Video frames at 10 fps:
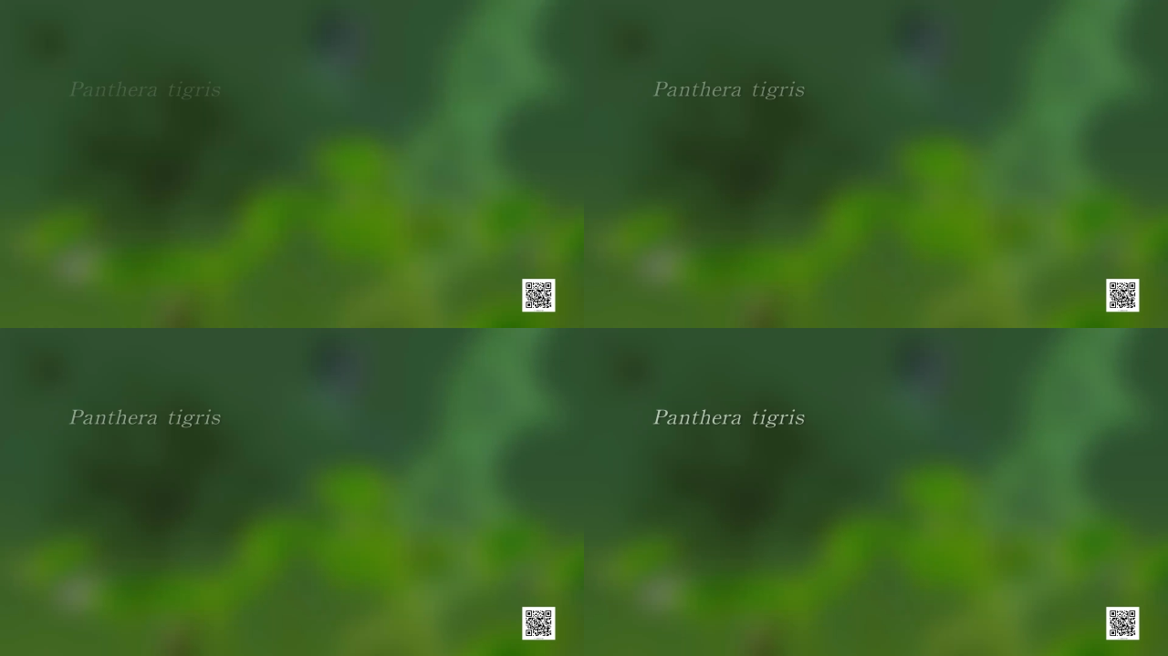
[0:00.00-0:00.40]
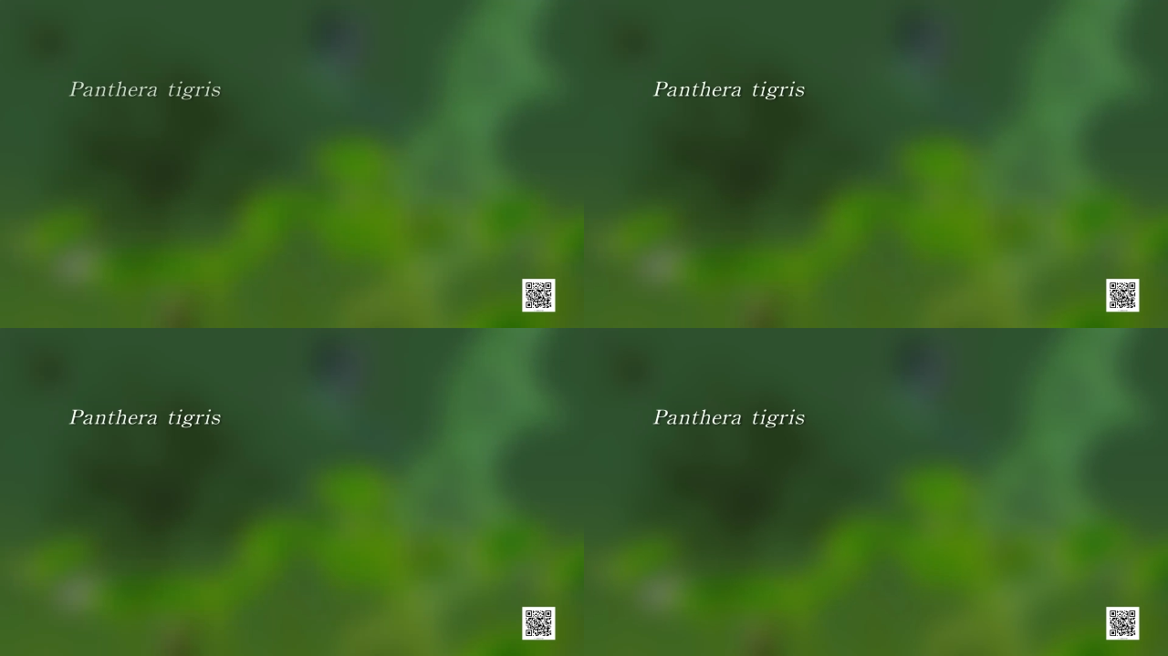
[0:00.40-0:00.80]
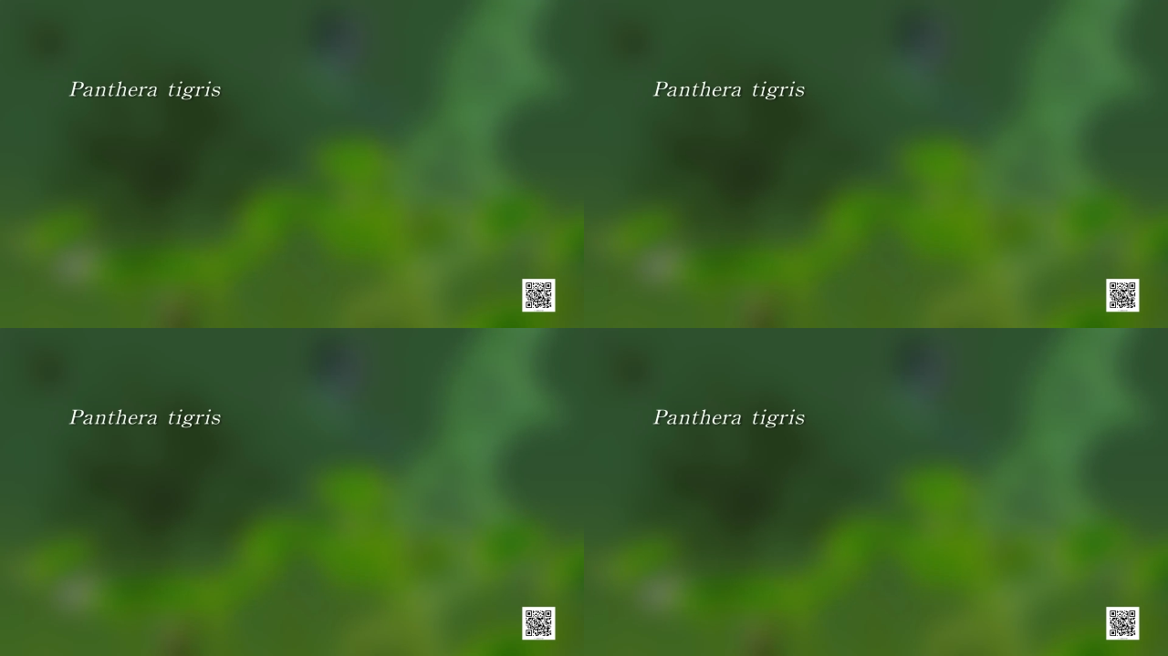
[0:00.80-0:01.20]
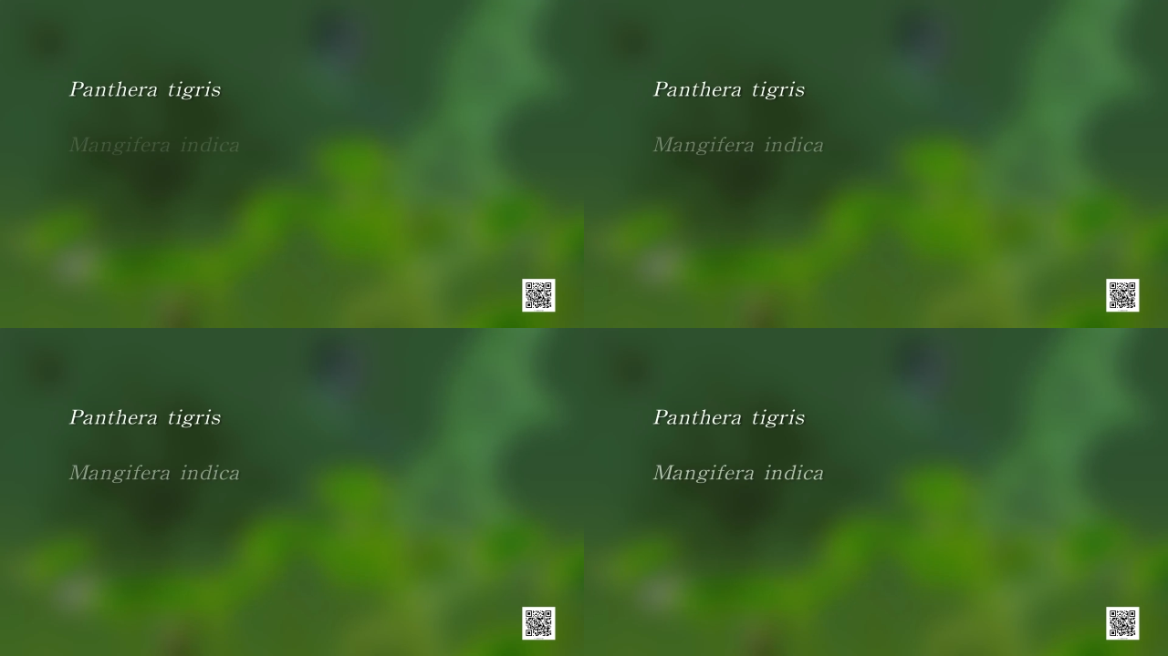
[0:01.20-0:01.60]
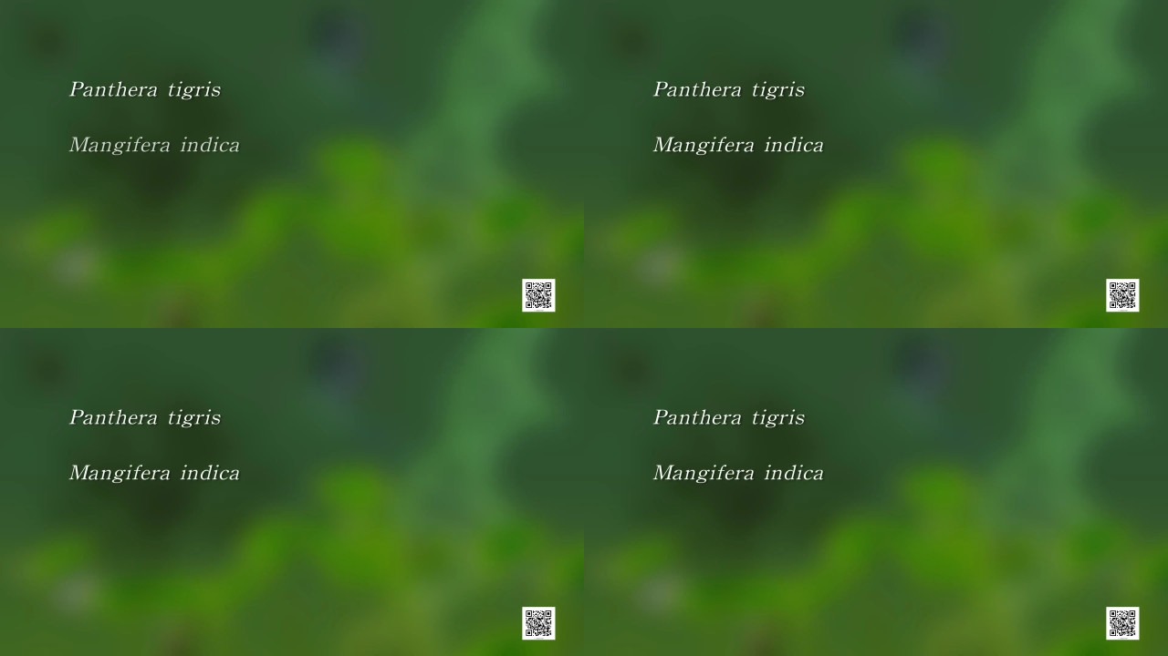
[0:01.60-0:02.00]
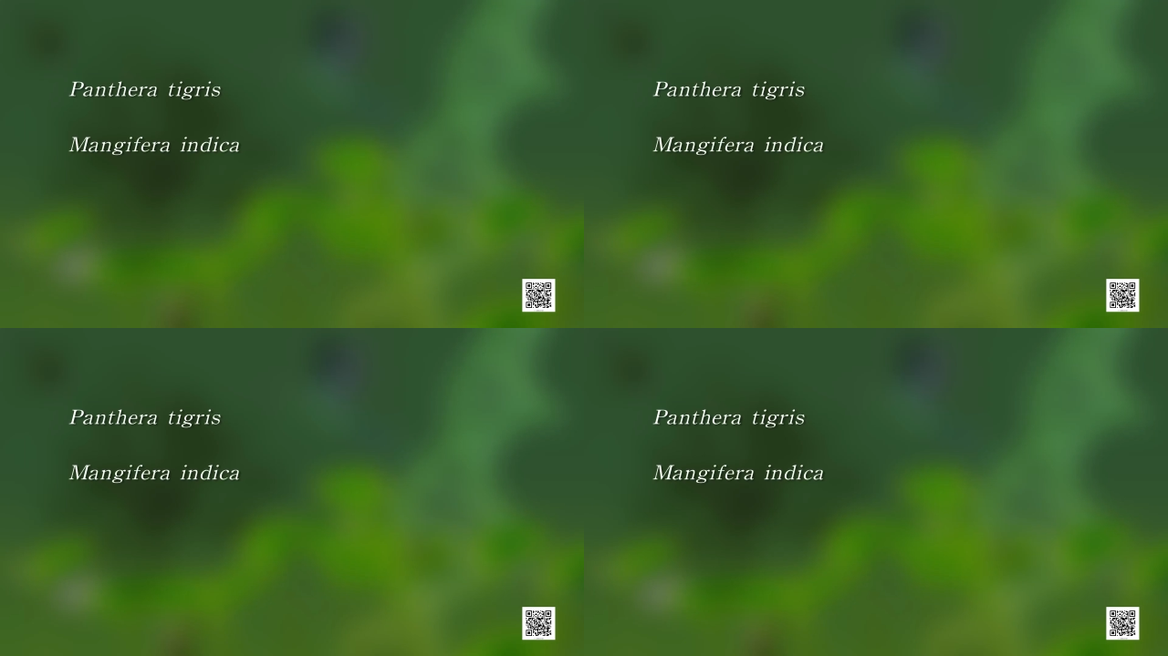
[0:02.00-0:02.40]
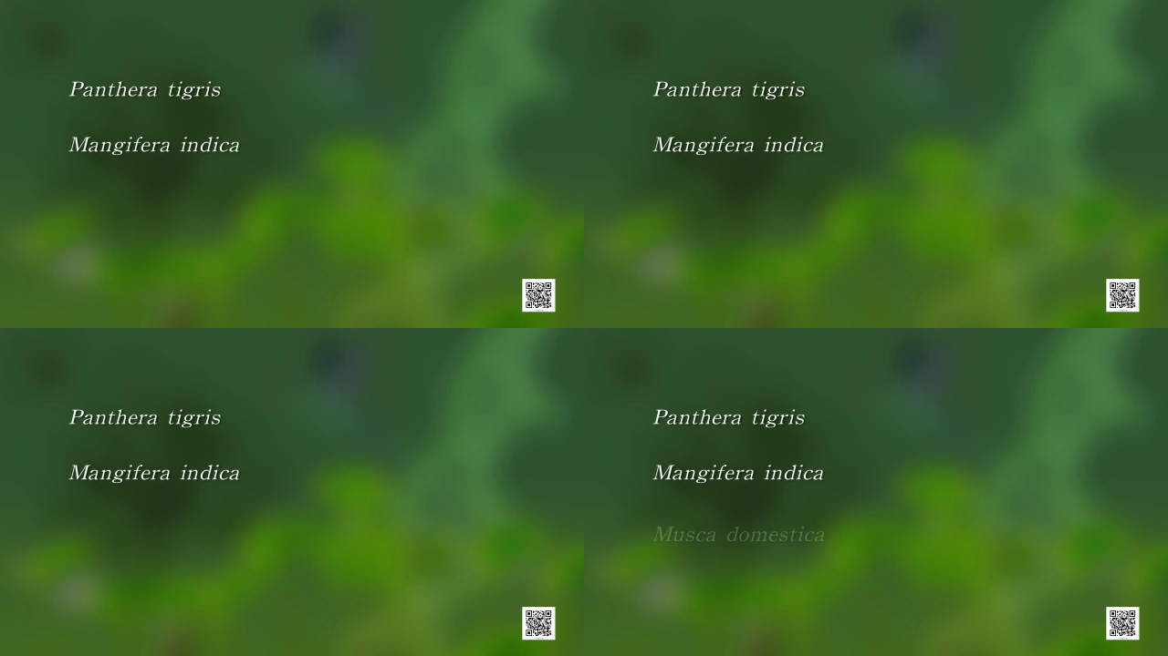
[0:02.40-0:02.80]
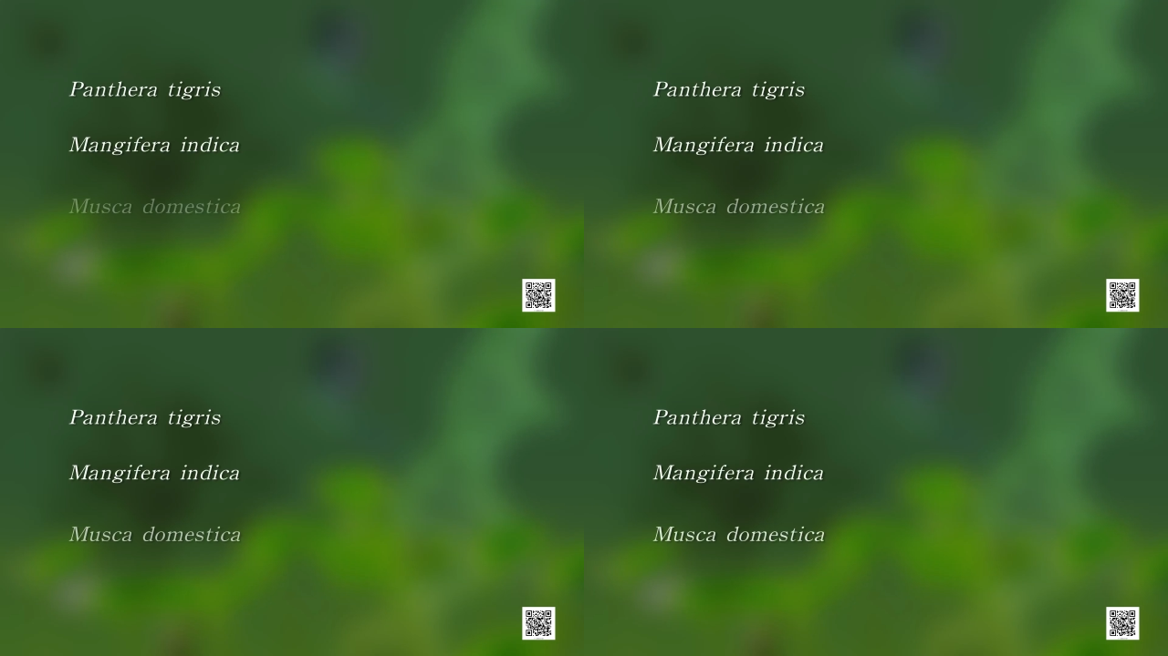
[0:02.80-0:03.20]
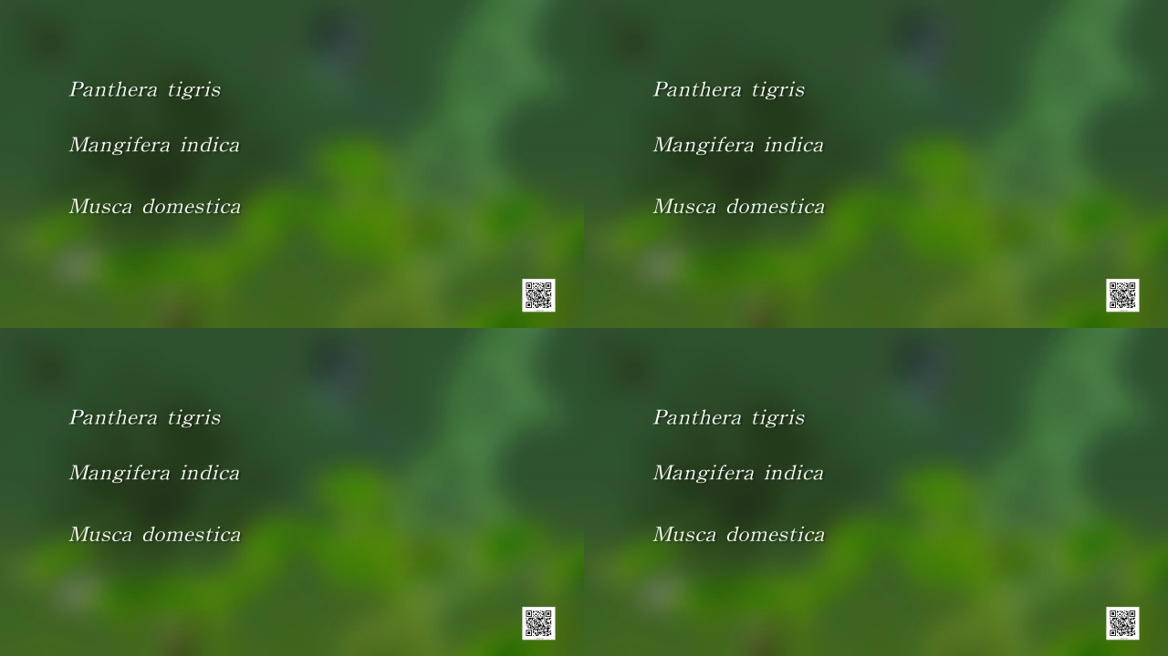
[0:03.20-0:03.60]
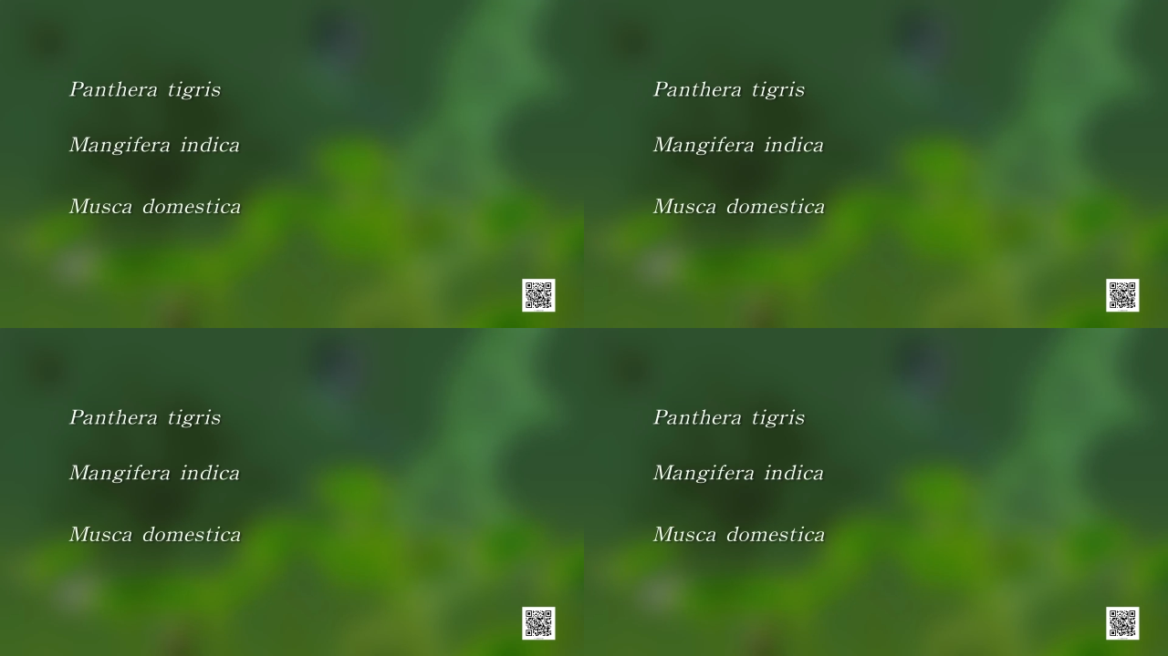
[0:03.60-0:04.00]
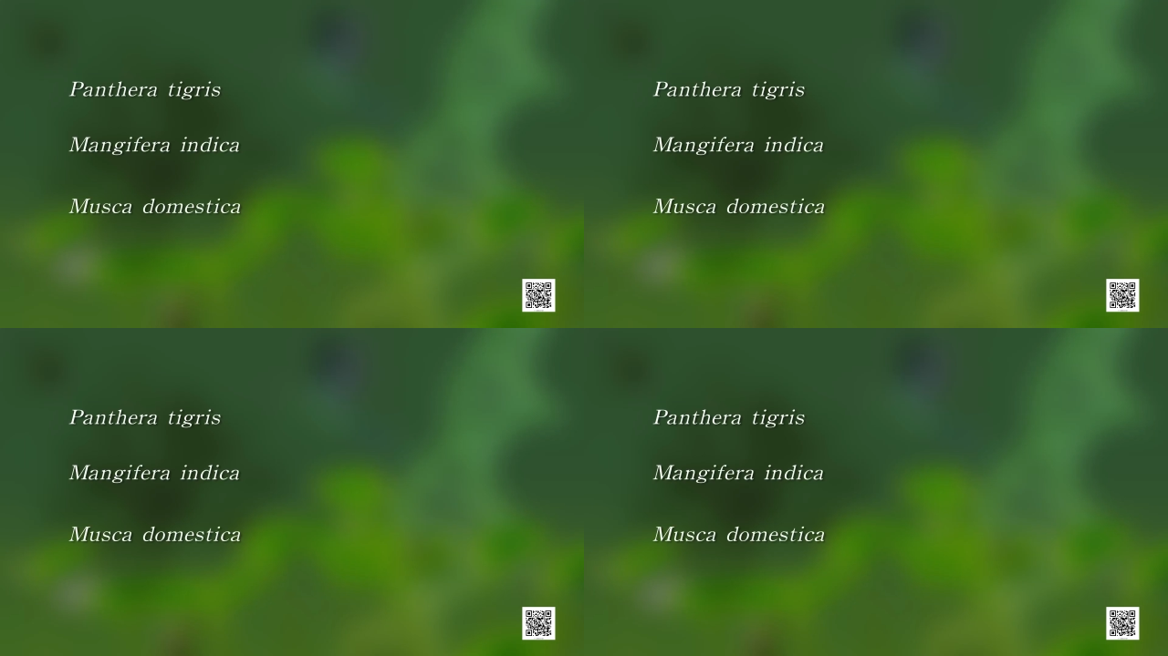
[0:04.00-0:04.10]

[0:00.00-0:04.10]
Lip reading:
[unreadable: no face in view]